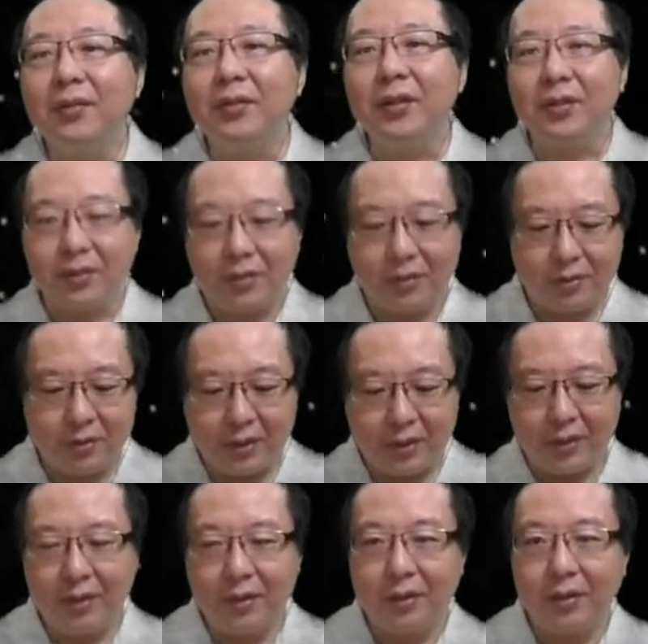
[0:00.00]

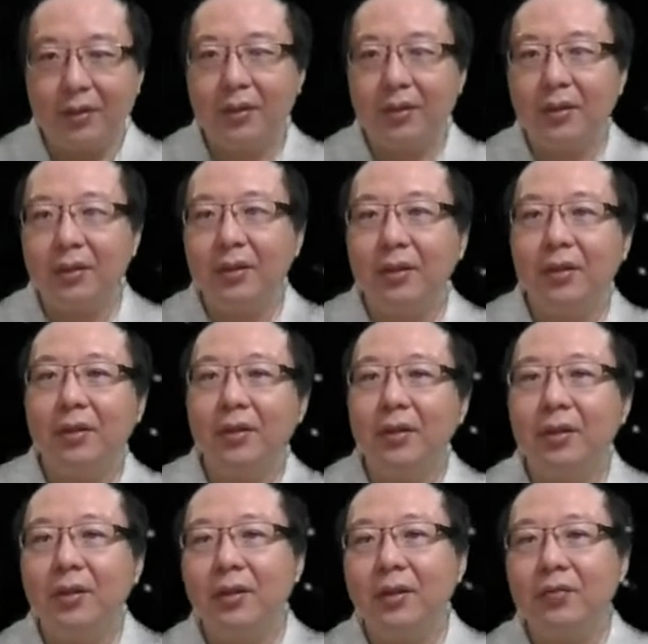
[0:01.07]
string,
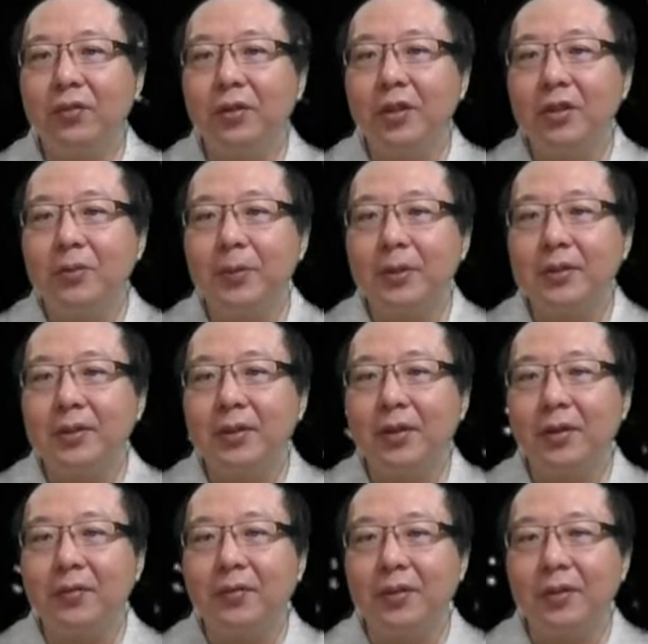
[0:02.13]
each person
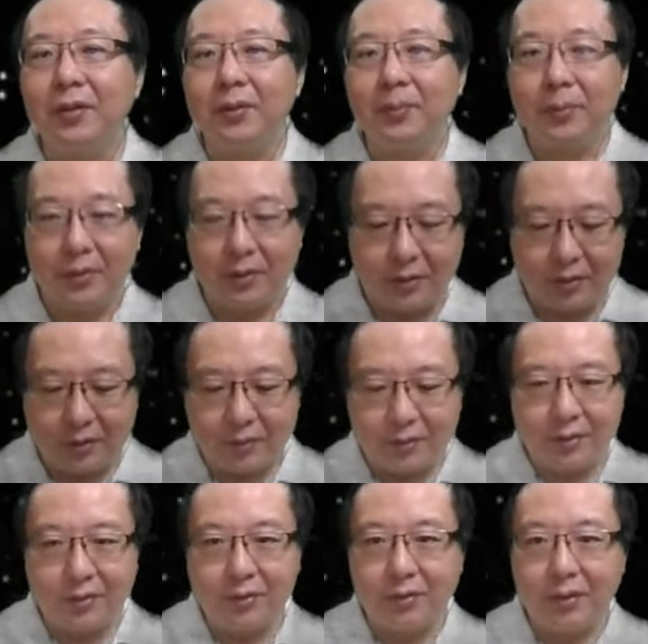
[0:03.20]
of the position of
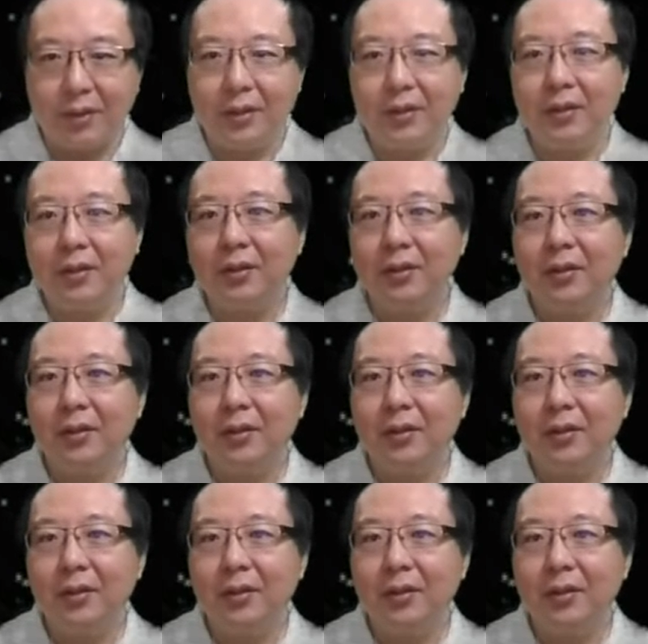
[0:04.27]
string,